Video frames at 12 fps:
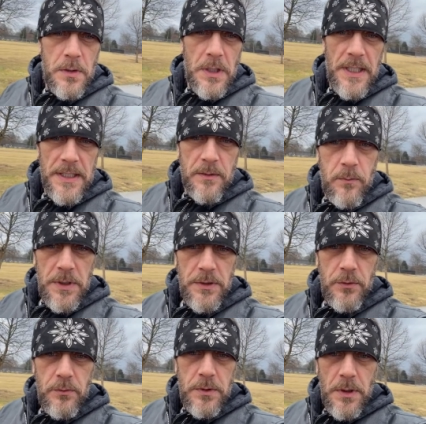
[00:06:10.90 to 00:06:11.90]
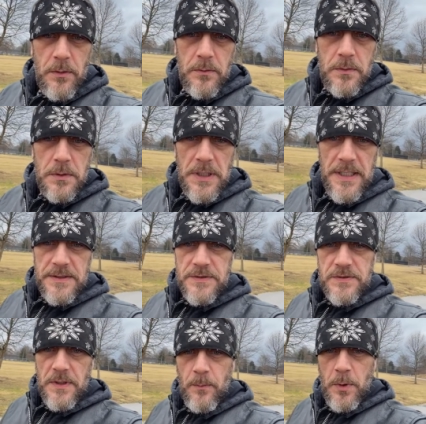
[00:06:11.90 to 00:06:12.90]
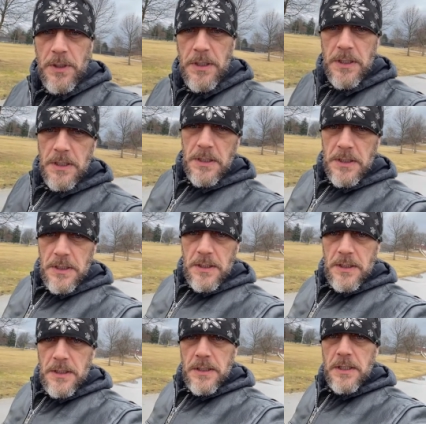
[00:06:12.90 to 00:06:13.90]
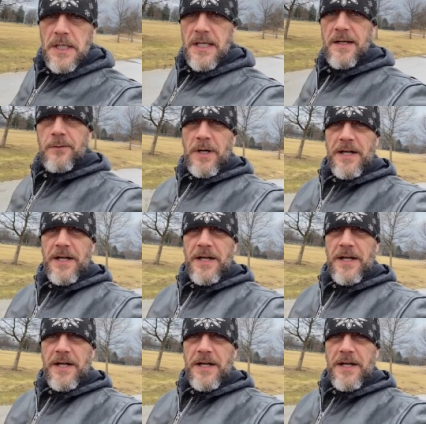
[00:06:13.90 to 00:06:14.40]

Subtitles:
like when you don't like someone. Yeah, right